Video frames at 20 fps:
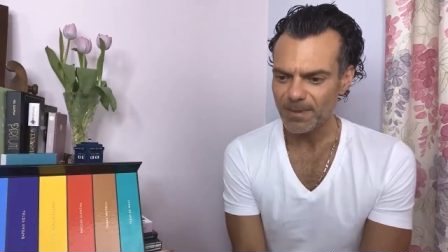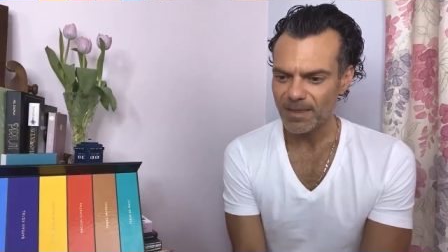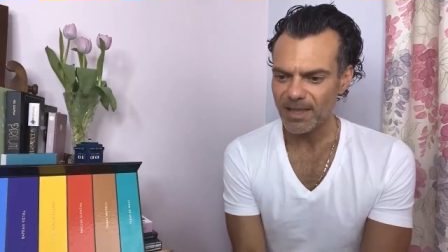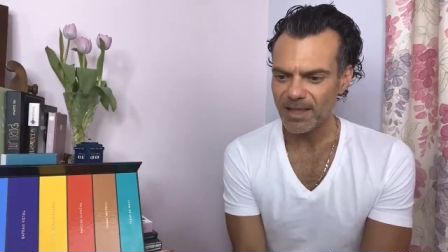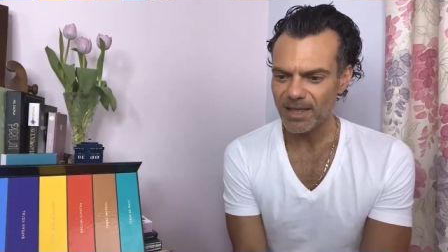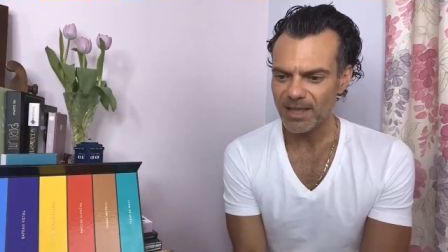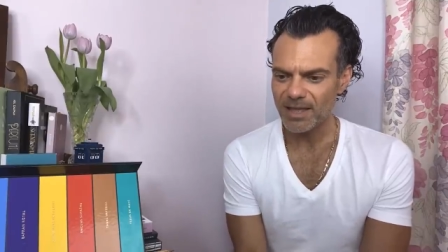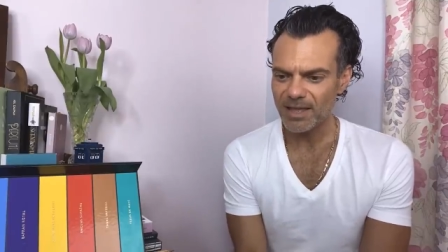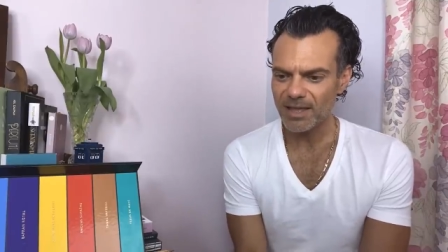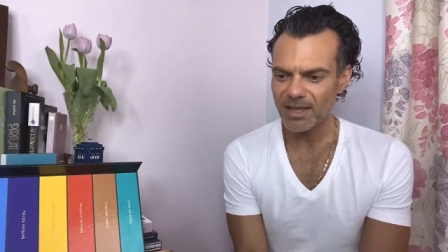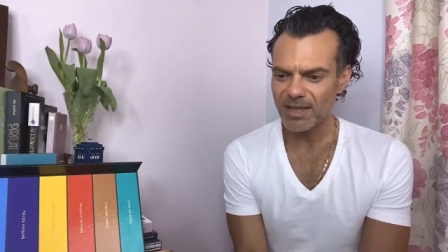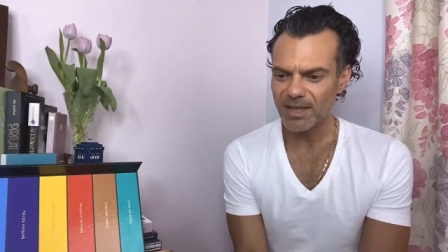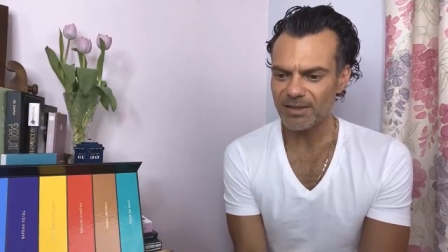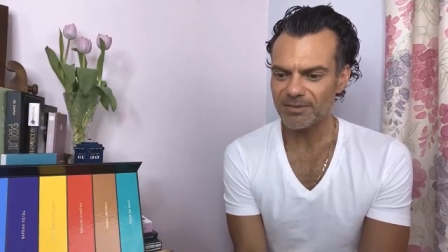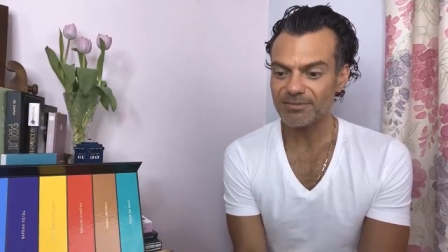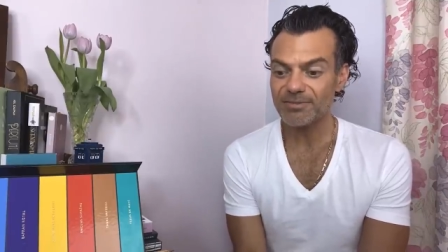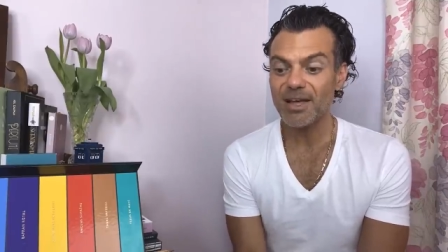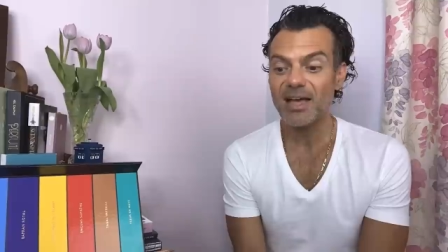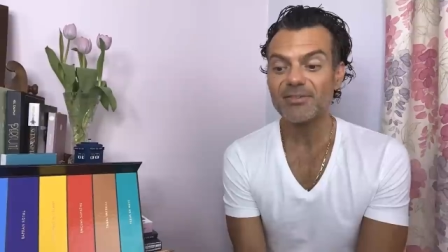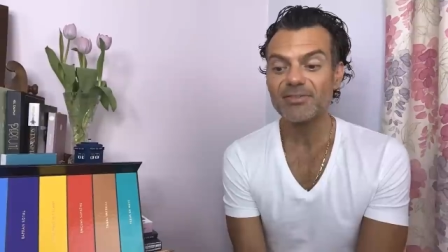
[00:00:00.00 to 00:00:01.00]
uh,
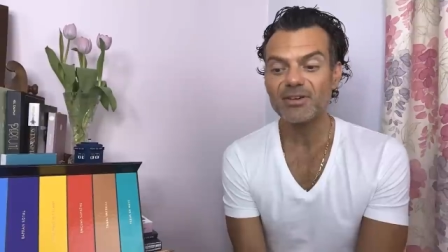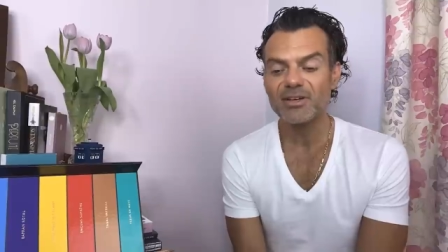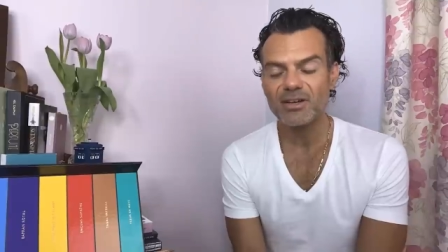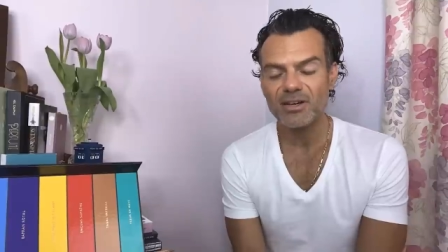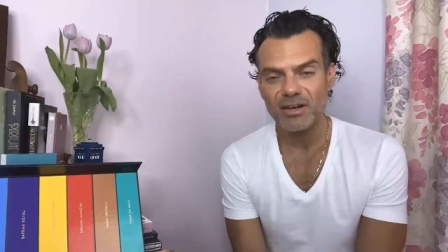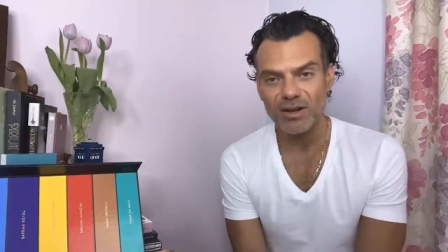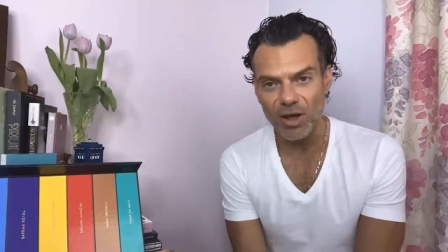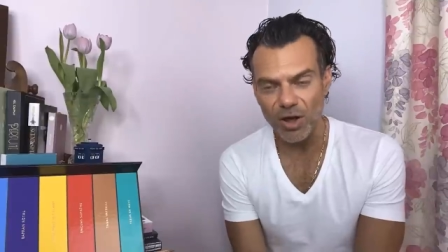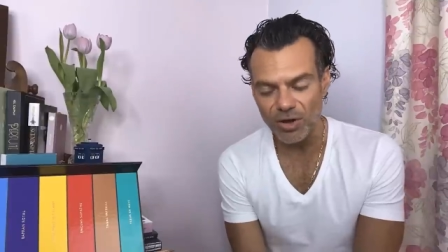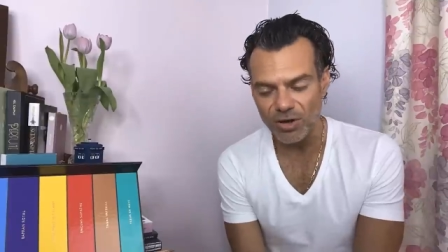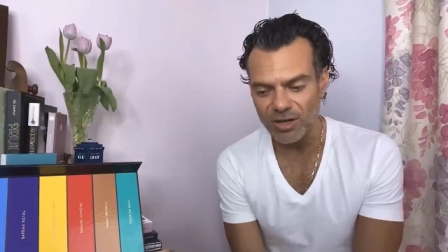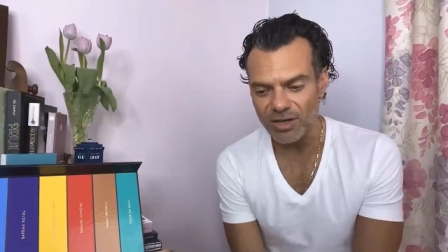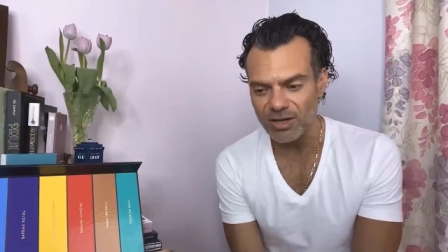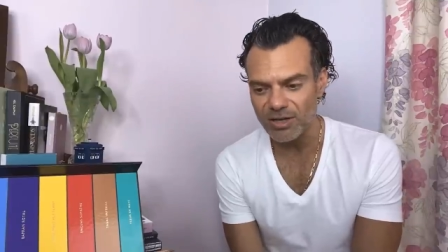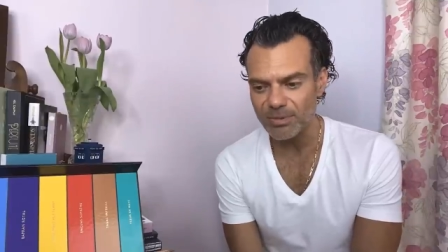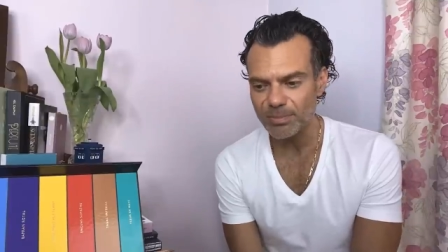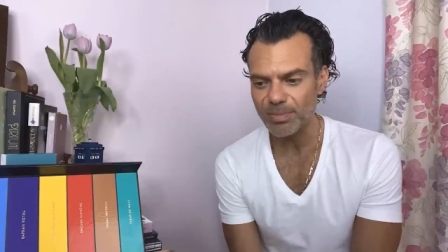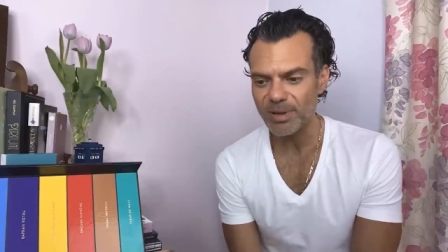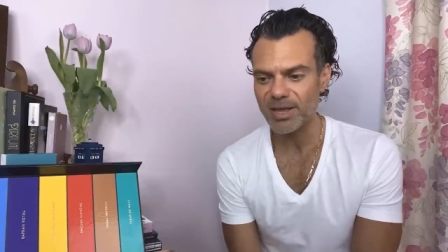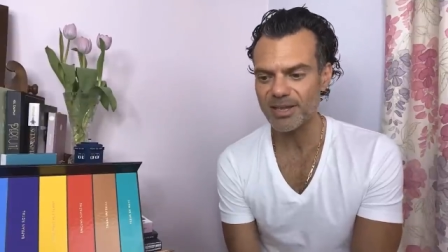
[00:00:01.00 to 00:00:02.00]
Five
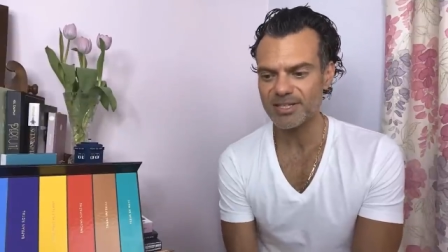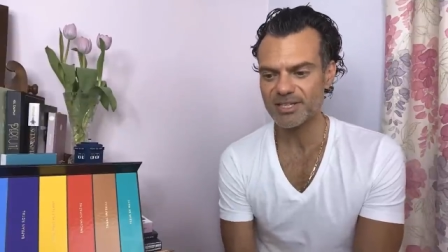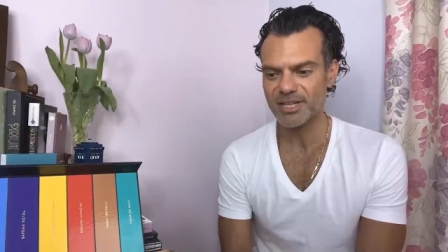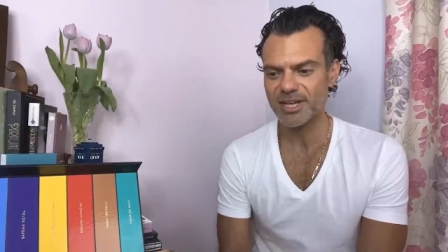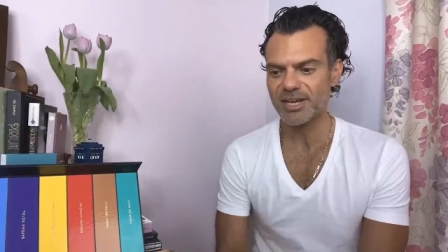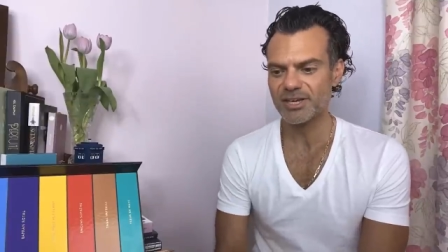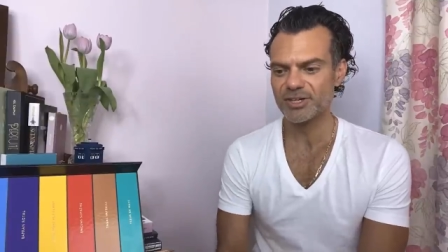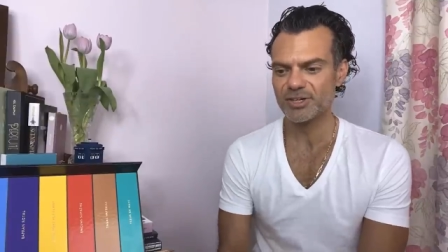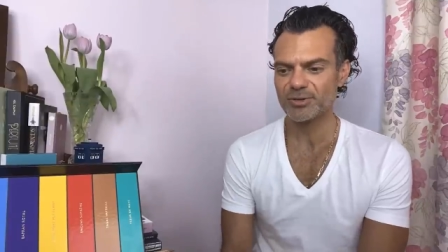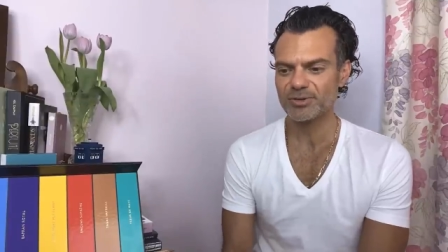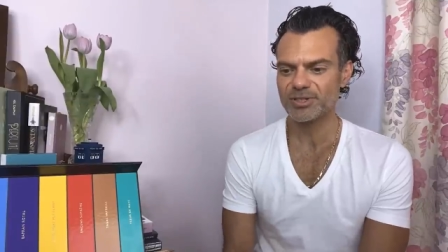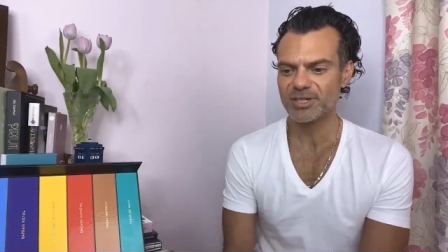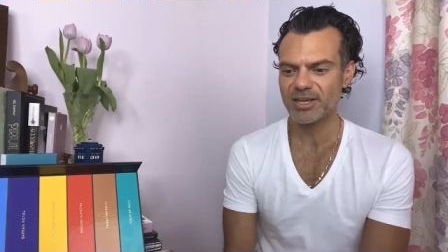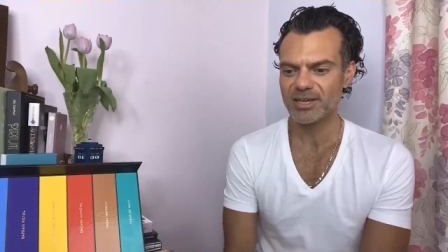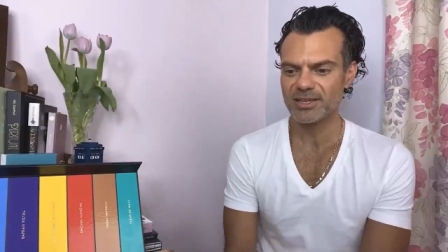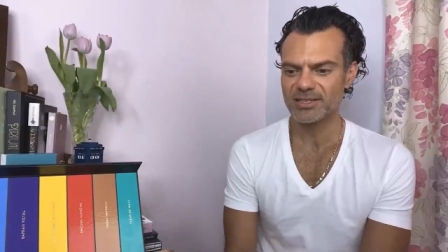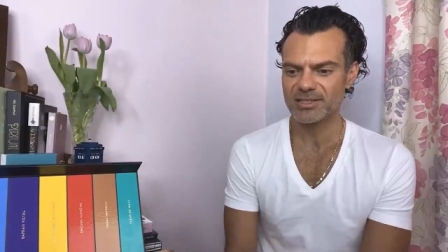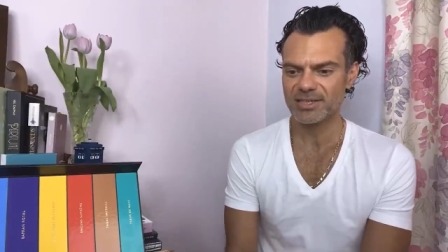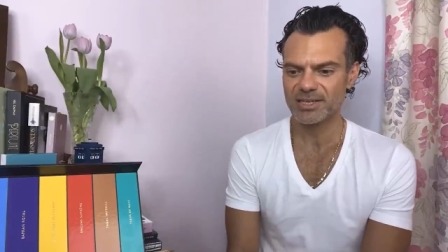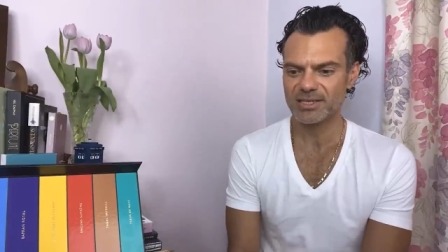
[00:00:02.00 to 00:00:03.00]
O'Clock by Serge
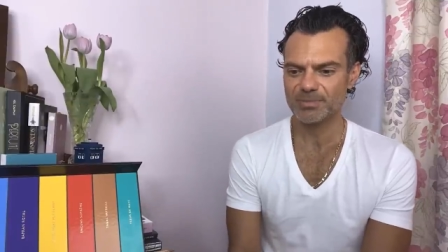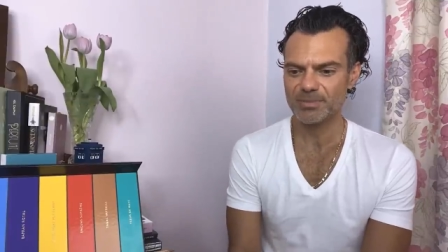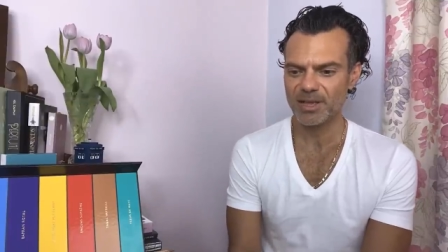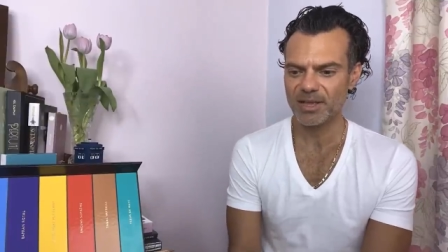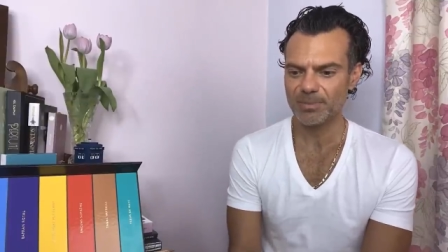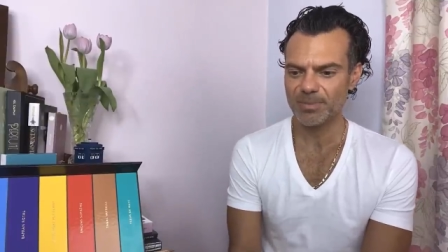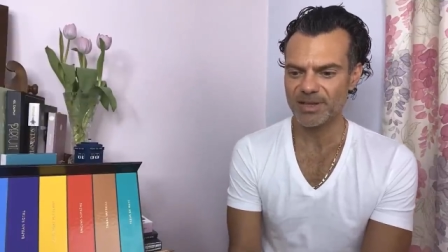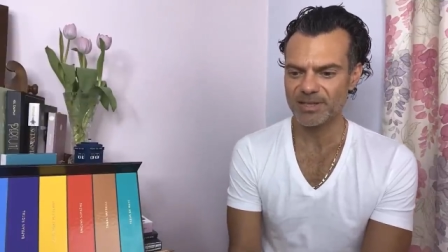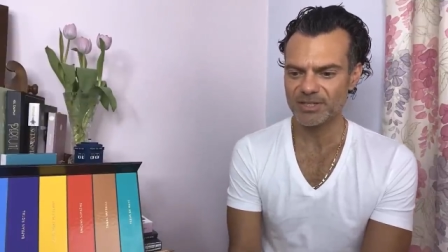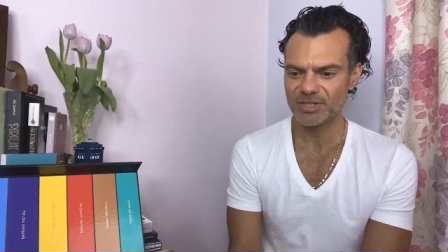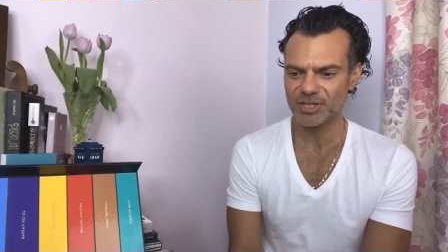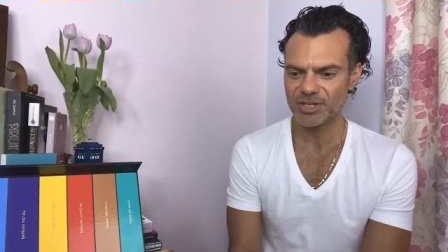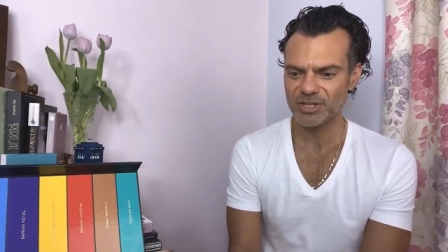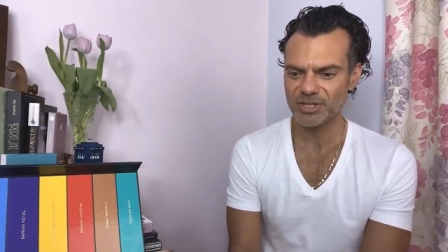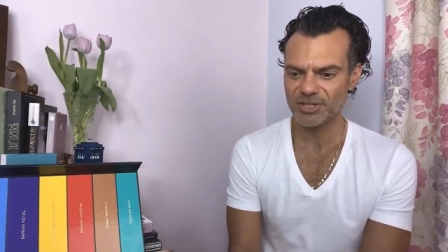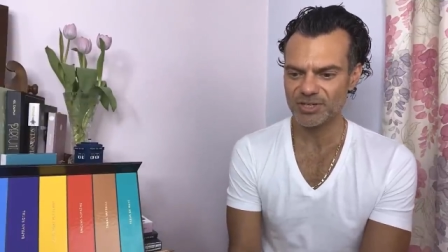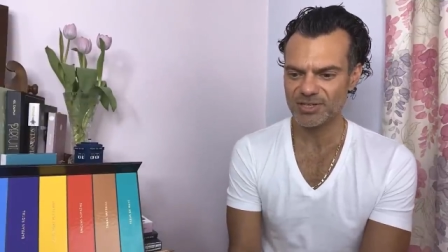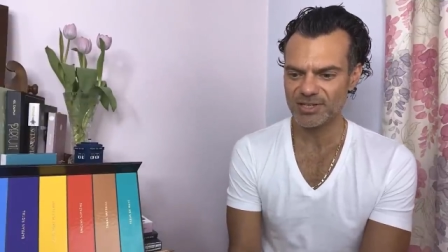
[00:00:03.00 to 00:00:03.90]
Lutens is my best ginger,